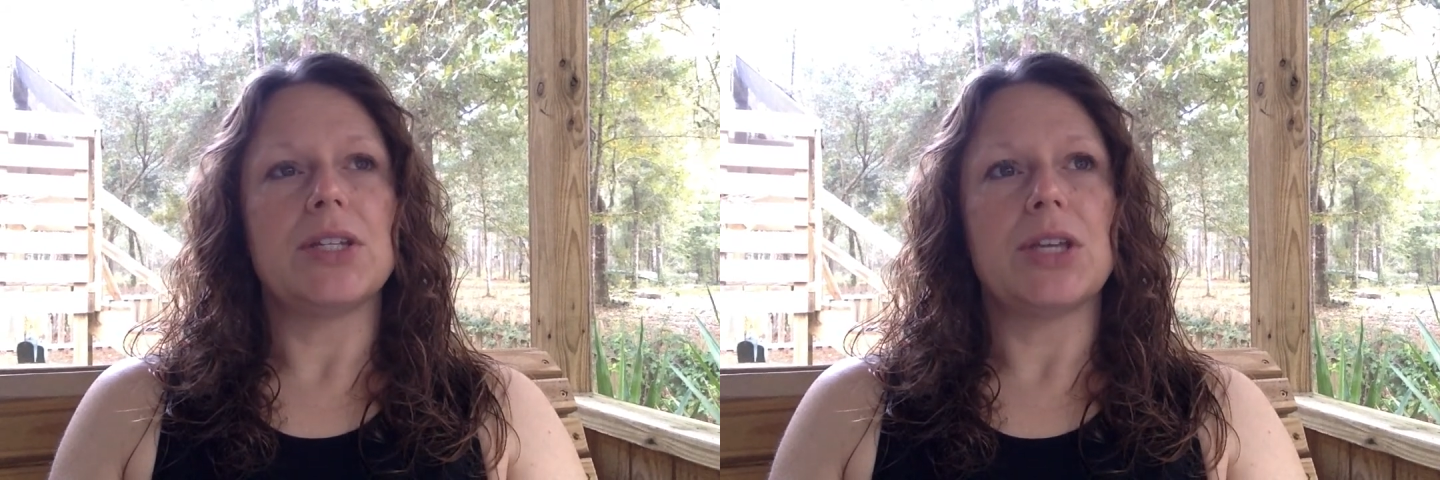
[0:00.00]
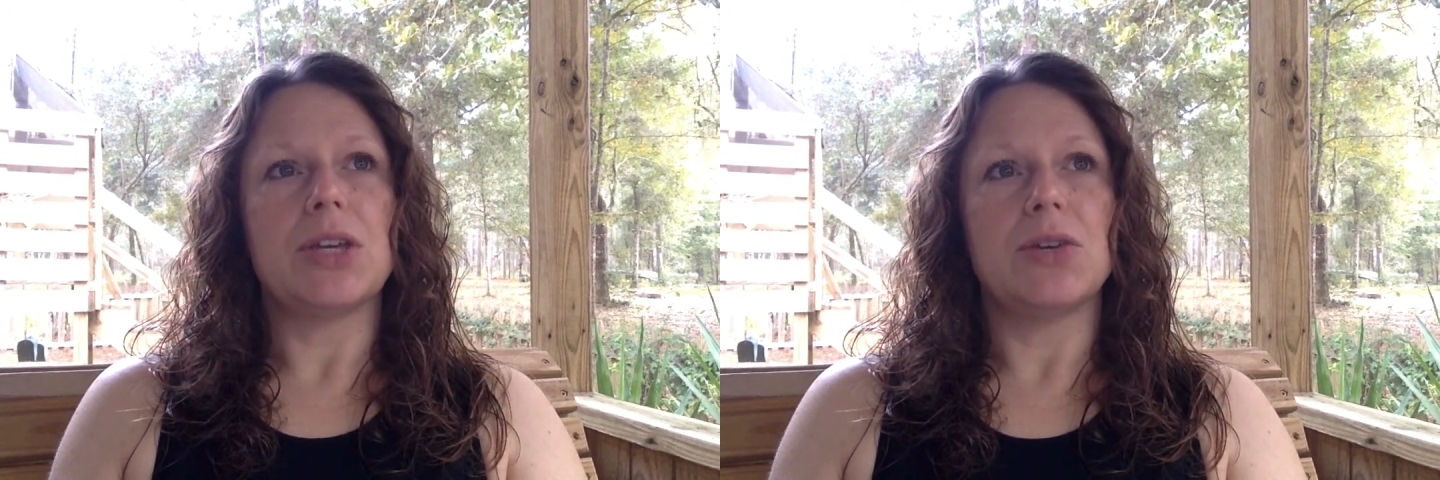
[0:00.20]

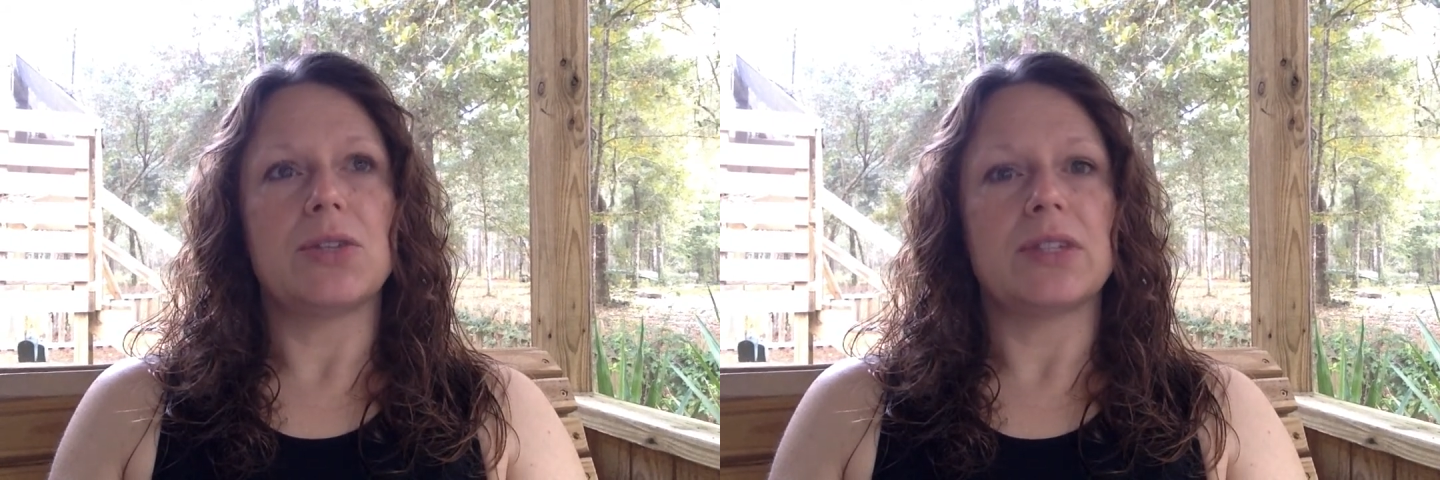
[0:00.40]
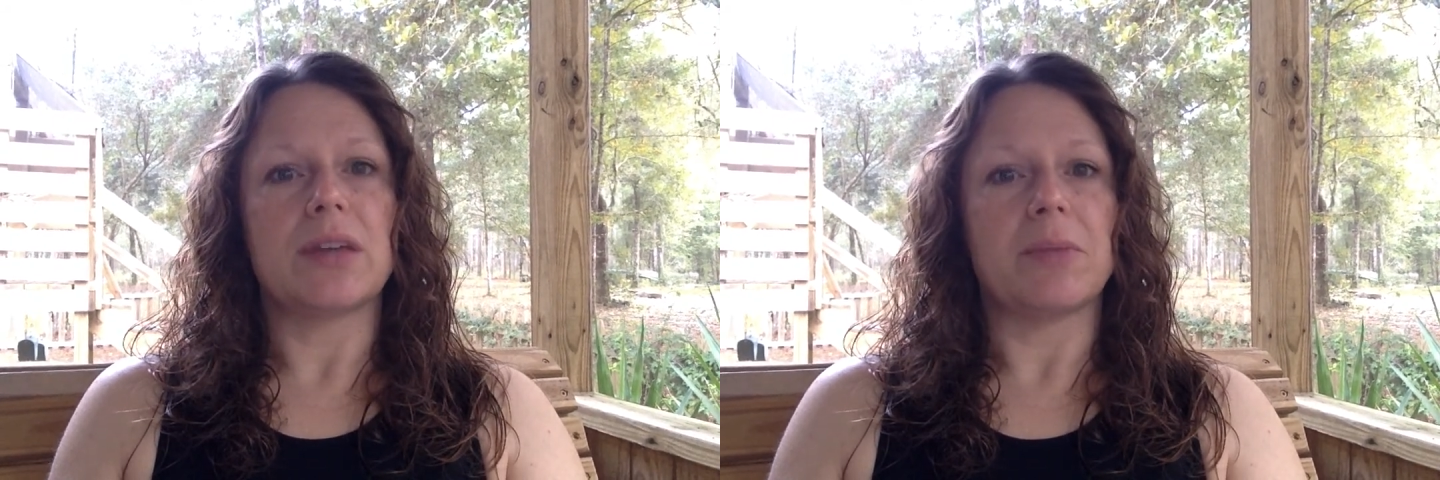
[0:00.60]
to
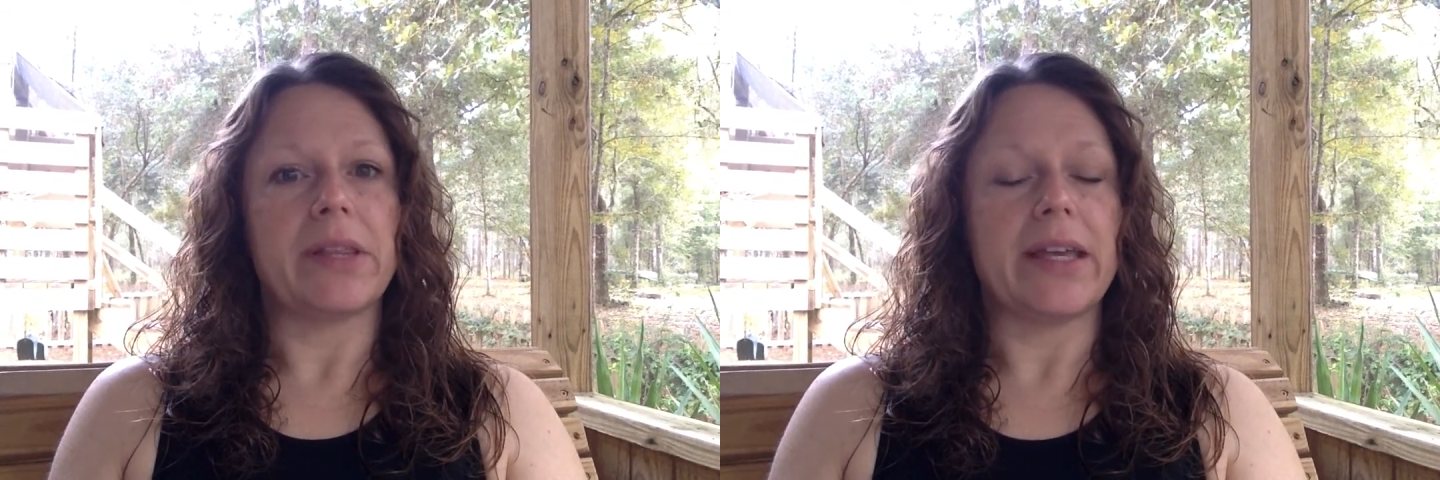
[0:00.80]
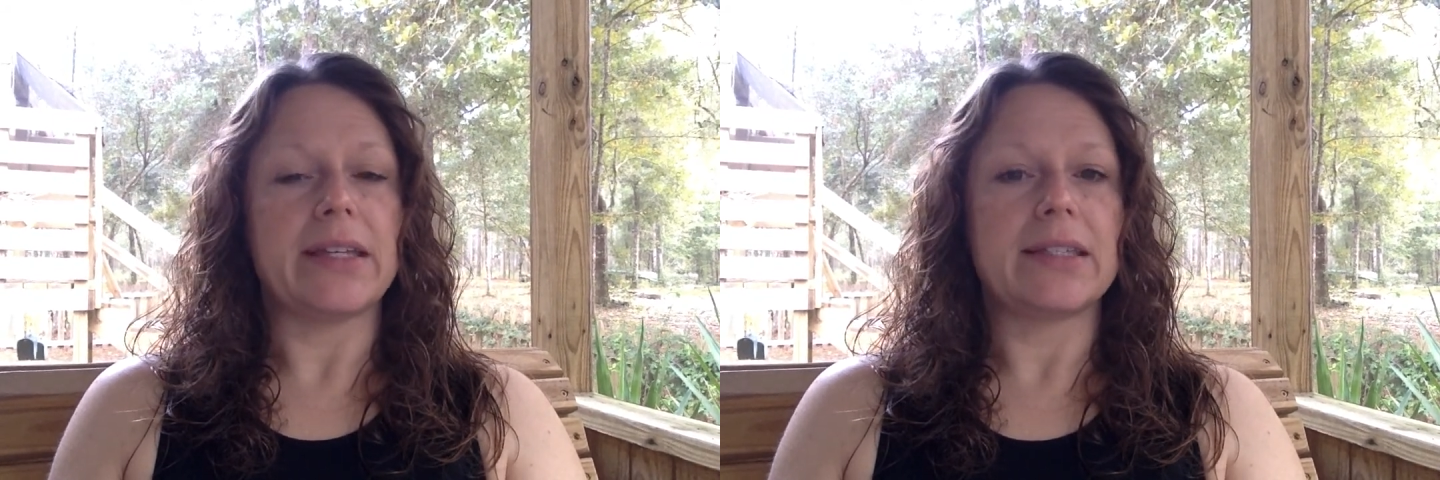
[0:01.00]
use some
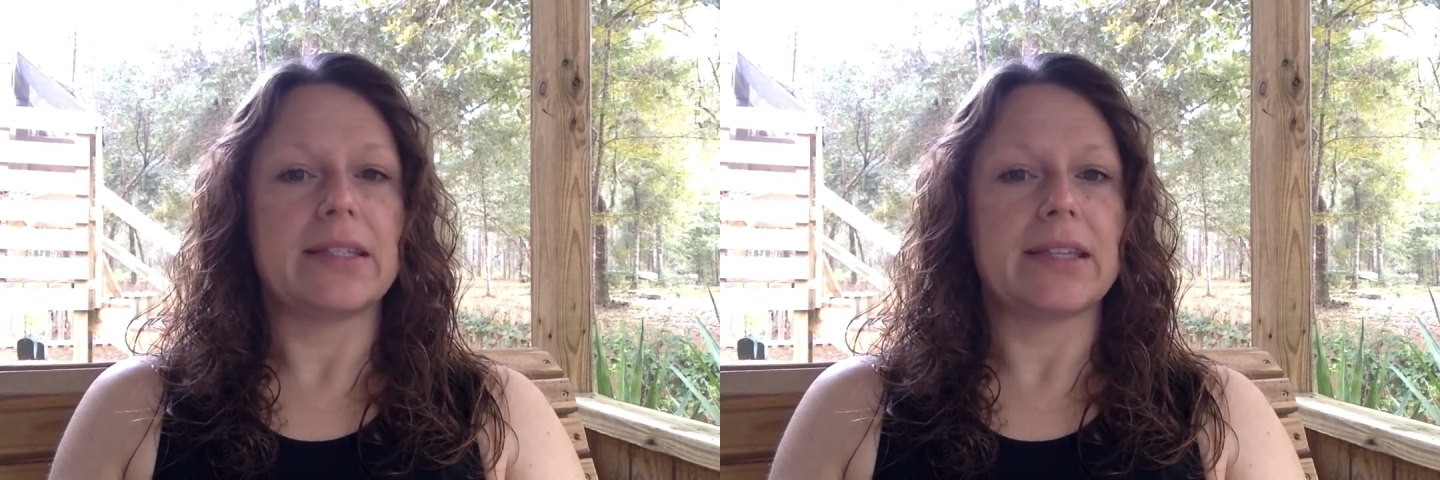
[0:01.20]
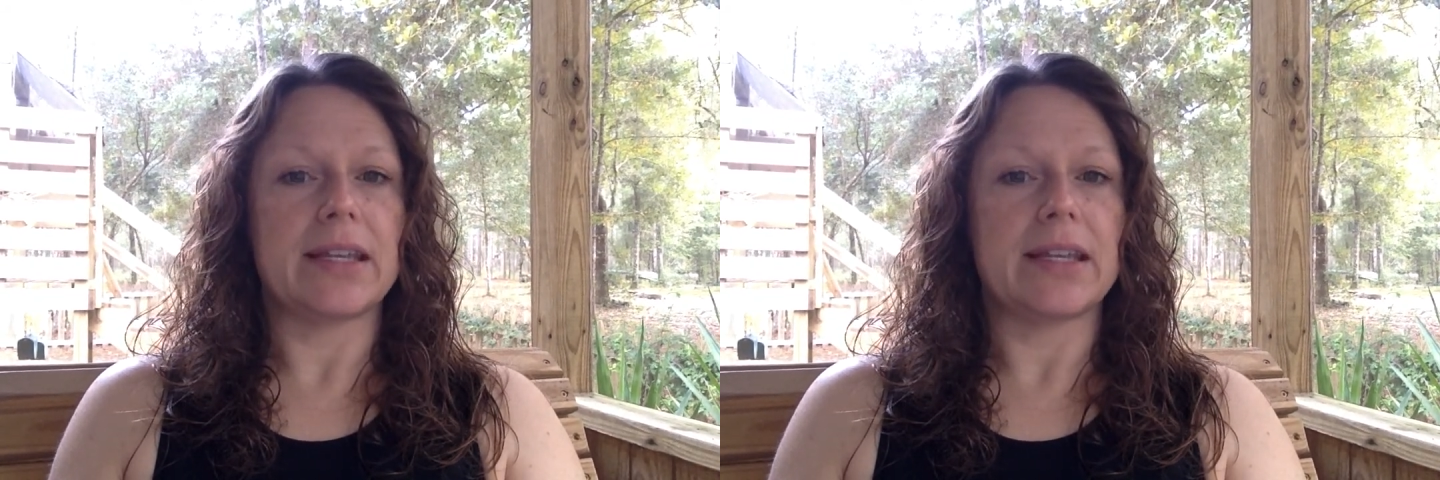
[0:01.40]
lists